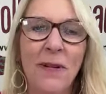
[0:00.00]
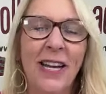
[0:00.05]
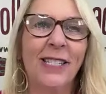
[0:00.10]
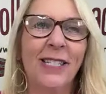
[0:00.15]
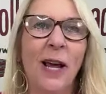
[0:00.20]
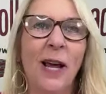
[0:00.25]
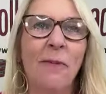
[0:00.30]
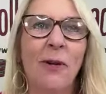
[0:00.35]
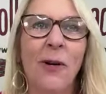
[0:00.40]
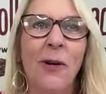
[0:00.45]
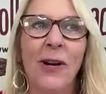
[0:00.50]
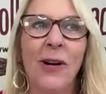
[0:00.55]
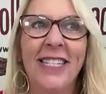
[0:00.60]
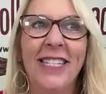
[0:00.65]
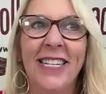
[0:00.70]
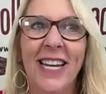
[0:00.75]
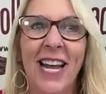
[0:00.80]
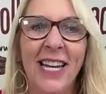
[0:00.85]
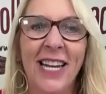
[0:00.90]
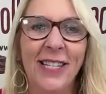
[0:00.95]
because I'm going,
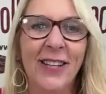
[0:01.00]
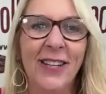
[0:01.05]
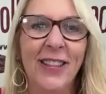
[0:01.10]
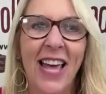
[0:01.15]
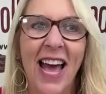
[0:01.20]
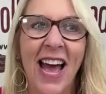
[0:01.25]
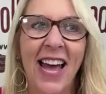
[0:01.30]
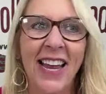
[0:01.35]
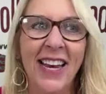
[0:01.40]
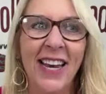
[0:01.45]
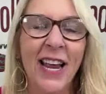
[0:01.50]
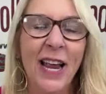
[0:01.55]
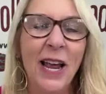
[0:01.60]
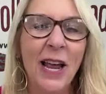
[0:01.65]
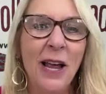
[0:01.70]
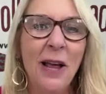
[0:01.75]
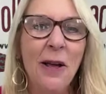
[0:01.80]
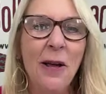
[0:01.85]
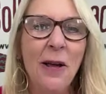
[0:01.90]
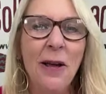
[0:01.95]
did I do that?
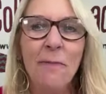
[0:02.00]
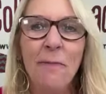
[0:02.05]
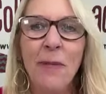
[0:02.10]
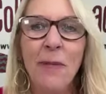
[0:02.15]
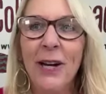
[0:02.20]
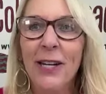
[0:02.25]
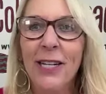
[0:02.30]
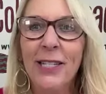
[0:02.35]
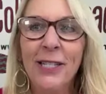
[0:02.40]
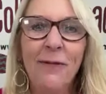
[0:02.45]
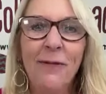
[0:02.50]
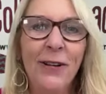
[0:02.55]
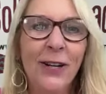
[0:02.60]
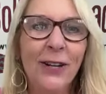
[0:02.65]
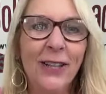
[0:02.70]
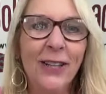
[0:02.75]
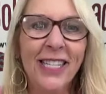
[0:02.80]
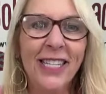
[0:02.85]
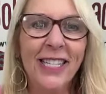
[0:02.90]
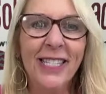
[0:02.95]
Parents, if
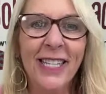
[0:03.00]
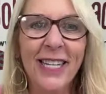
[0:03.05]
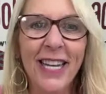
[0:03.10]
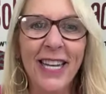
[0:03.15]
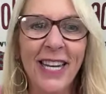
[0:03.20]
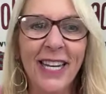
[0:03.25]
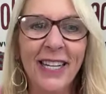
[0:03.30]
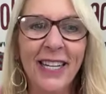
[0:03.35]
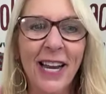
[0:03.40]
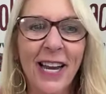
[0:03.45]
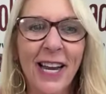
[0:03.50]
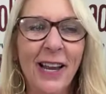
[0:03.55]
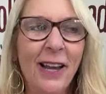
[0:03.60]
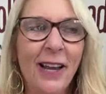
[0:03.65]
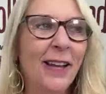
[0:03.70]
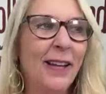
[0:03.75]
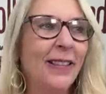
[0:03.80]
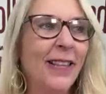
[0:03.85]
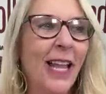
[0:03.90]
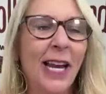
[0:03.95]
you're listening,
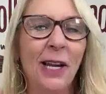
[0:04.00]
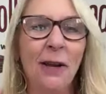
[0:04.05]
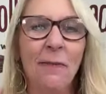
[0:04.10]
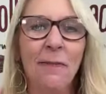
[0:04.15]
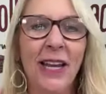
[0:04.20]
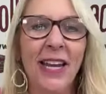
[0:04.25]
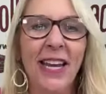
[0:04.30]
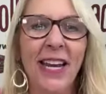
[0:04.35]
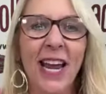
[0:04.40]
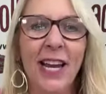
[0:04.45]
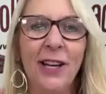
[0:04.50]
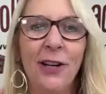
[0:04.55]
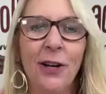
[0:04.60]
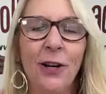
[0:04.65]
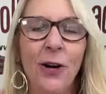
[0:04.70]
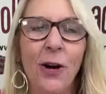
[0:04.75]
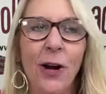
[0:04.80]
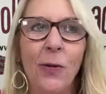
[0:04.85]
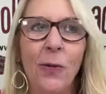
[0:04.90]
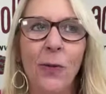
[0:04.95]
like me, and you're
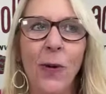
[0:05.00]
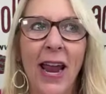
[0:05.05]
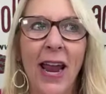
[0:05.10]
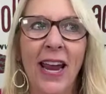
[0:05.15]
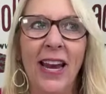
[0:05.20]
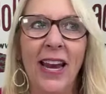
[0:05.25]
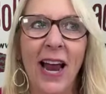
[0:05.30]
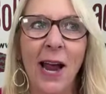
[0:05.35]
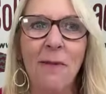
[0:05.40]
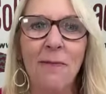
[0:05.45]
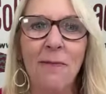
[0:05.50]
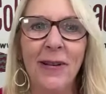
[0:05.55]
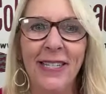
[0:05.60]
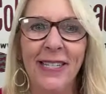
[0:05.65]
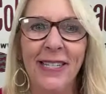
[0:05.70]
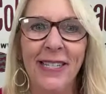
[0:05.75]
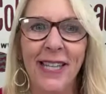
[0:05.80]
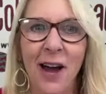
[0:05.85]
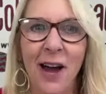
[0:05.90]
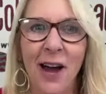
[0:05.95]
going, wait, I
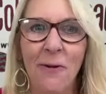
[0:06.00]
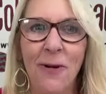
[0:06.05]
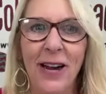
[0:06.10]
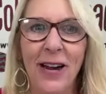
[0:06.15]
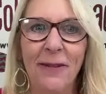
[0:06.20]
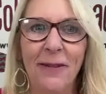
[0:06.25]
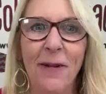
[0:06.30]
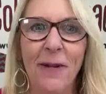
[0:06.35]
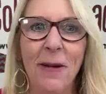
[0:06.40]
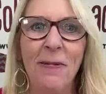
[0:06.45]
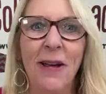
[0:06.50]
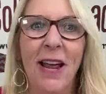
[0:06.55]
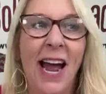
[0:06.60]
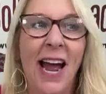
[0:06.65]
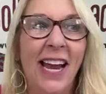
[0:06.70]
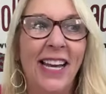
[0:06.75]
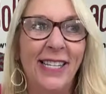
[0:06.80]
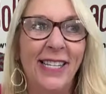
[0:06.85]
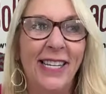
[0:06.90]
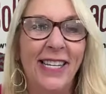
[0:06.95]
missed that one. Maybe
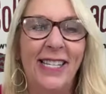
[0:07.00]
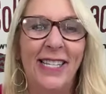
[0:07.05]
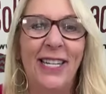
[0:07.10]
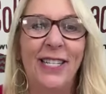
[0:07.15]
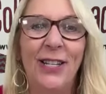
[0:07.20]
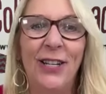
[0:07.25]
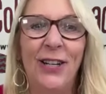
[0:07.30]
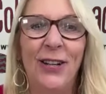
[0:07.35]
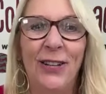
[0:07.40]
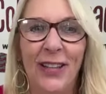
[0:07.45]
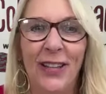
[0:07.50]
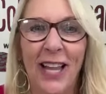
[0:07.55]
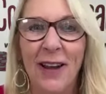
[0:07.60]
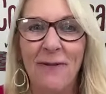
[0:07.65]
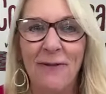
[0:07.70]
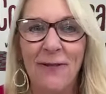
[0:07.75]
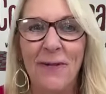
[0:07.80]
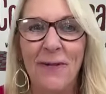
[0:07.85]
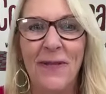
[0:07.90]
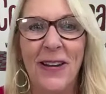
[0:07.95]
is it too
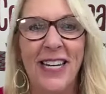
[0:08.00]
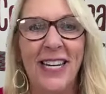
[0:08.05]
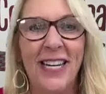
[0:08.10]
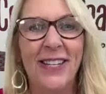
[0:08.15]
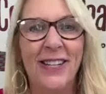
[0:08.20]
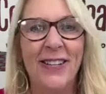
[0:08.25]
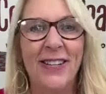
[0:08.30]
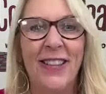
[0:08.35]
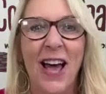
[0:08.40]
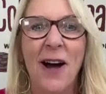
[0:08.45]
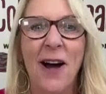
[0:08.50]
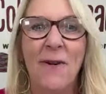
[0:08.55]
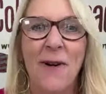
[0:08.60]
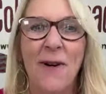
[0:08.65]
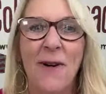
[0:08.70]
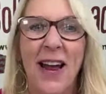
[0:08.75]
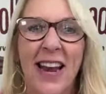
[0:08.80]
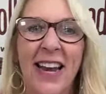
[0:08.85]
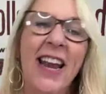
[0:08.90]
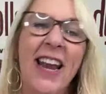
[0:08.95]
late for me to do that
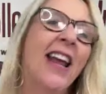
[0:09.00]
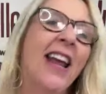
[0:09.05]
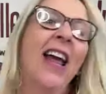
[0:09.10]
one?